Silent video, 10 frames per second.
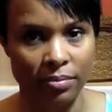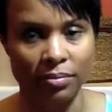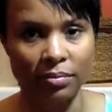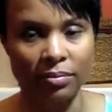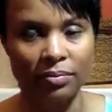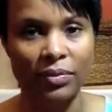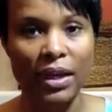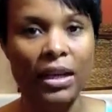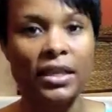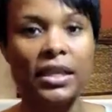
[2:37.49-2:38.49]

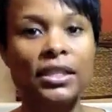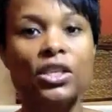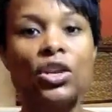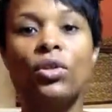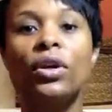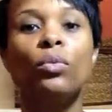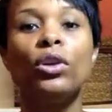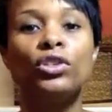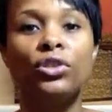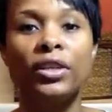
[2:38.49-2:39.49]
It doesn't know that
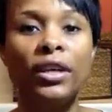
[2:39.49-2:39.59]
what you're